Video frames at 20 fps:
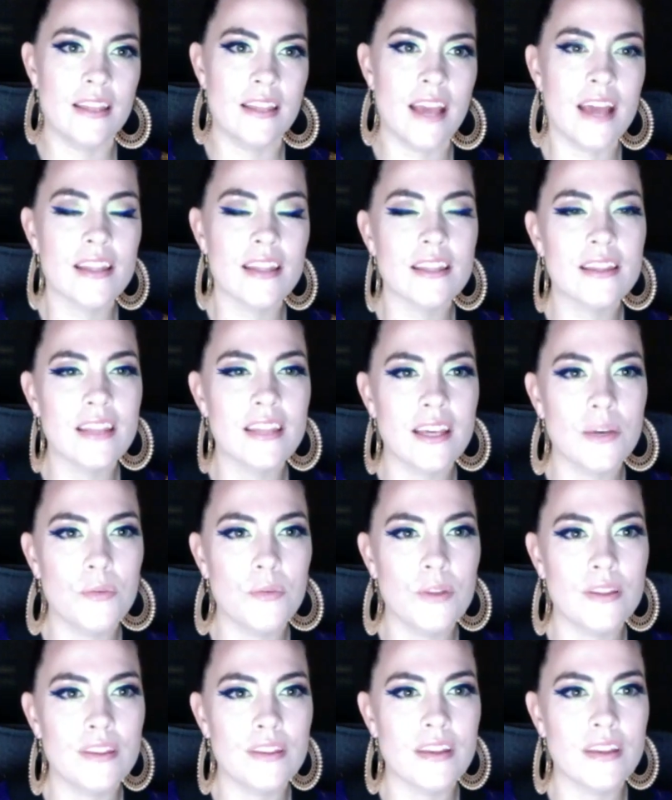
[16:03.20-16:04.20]
other thing
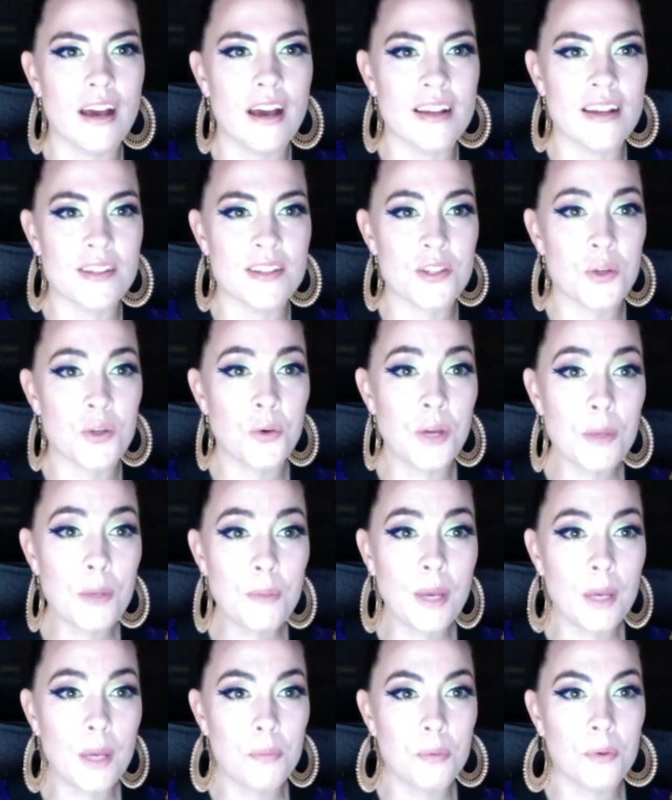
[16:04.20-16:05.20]
with us queer
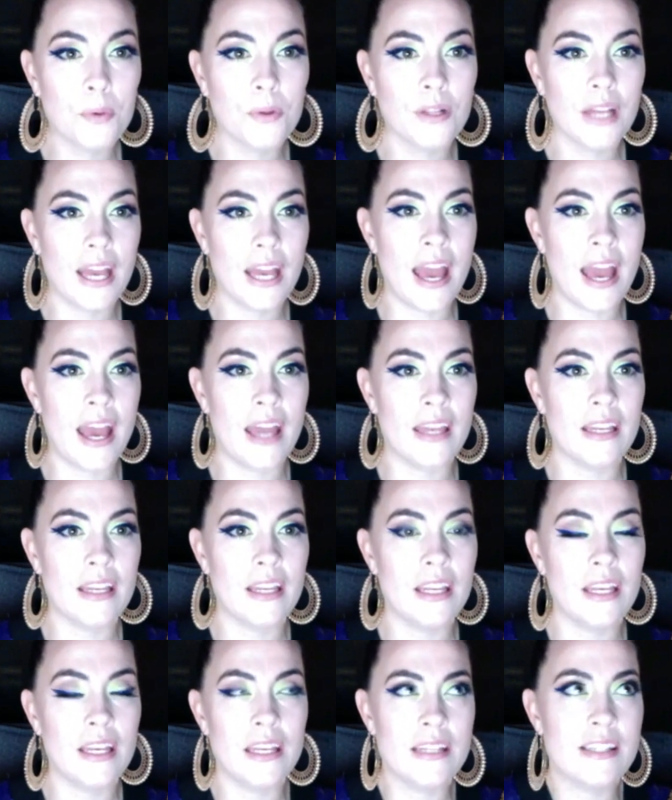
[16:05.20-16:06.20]
people and
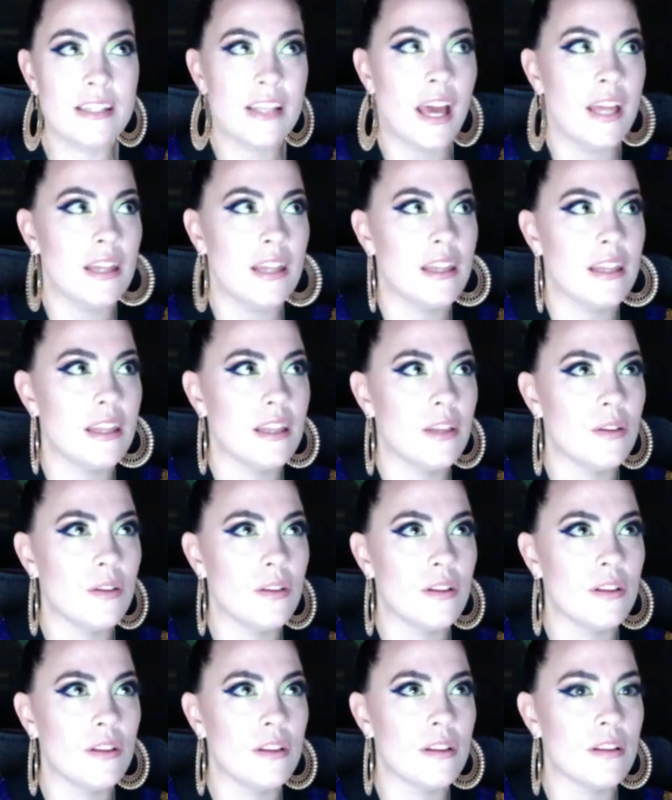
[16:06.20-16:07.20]
is that
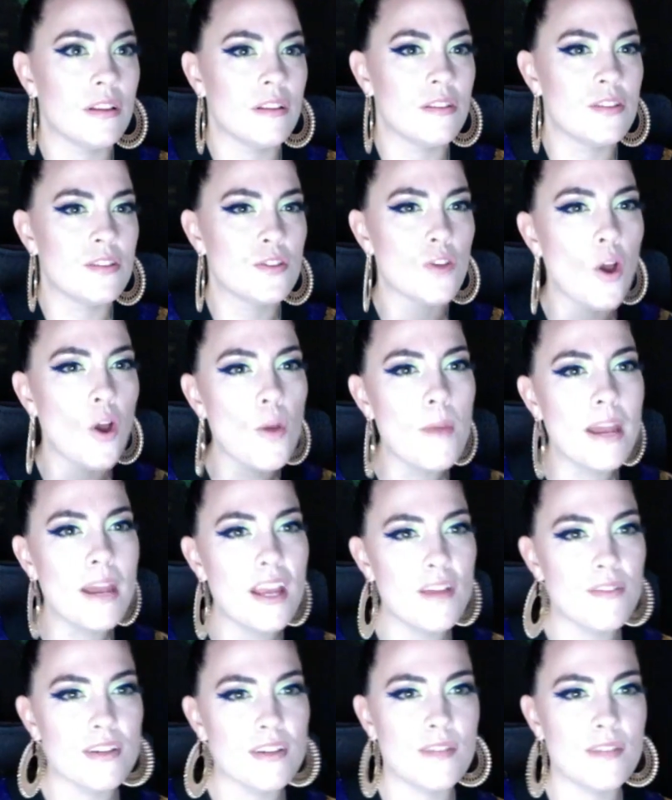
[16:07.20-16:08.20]
so many
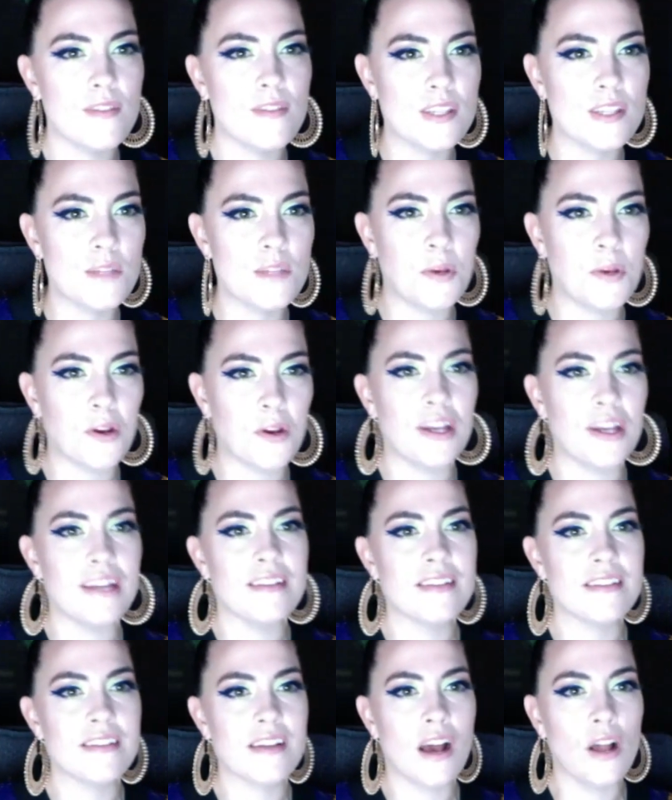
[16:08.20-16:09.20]
of us have
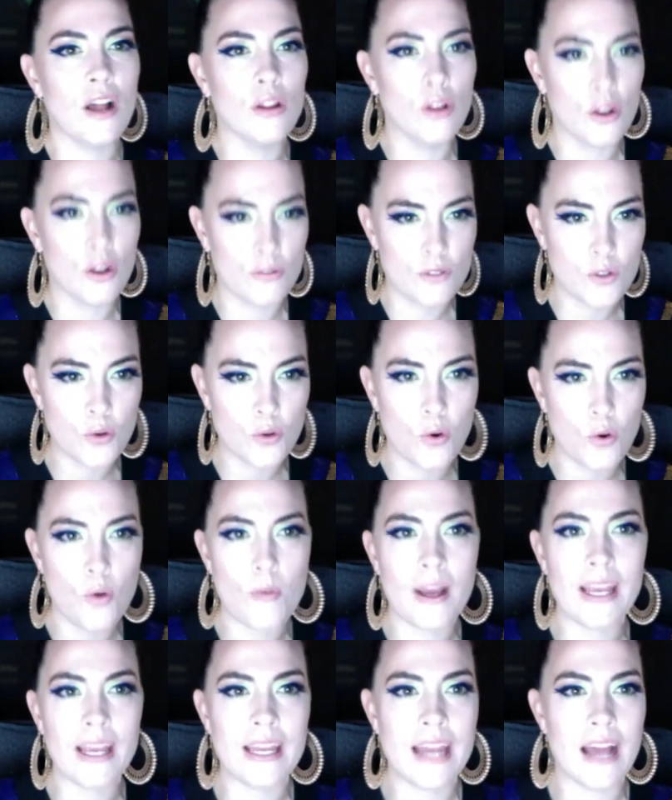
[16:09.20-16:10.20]
experienced a lot of trauma
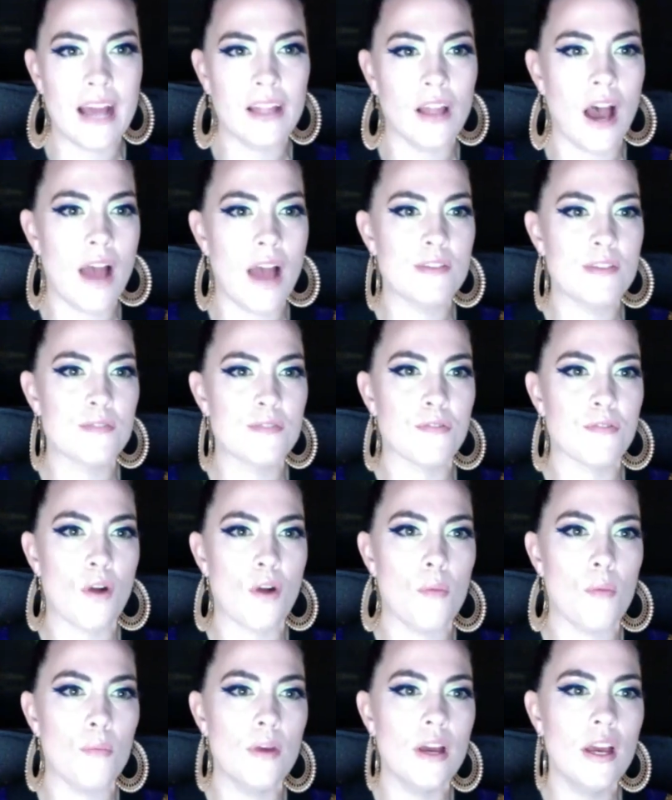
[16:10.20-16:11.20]
in our lives
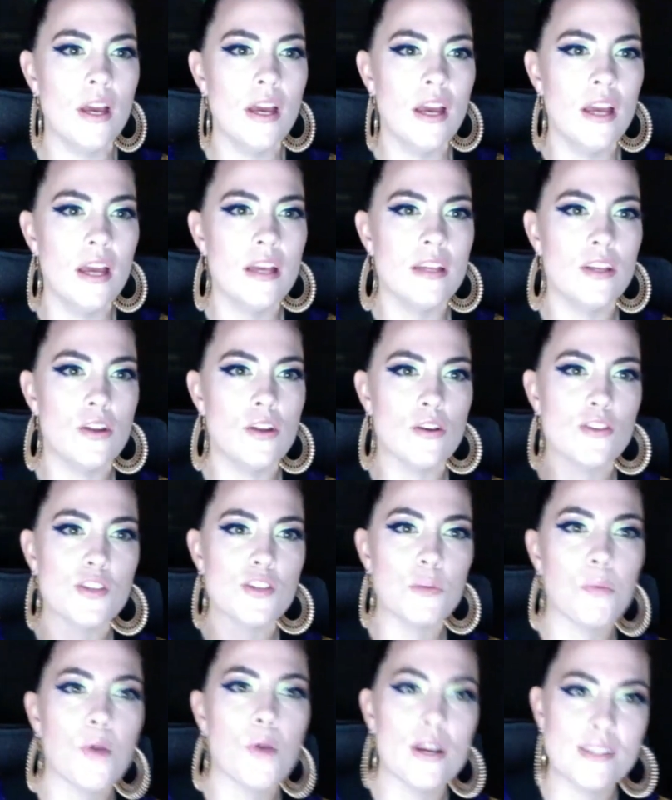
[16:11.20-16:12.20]
from, you know,
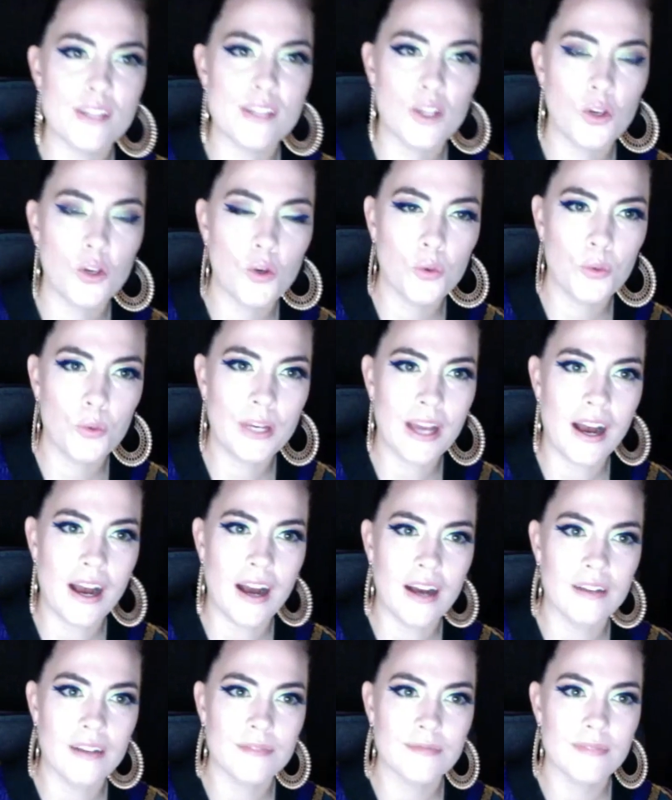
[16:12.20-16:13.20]
suppressing who we
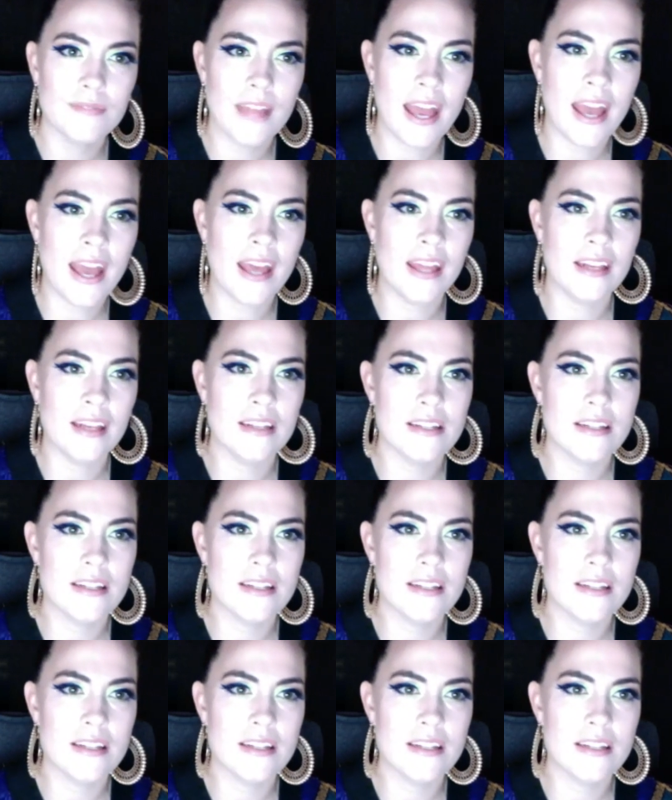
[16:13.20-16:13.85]
are. And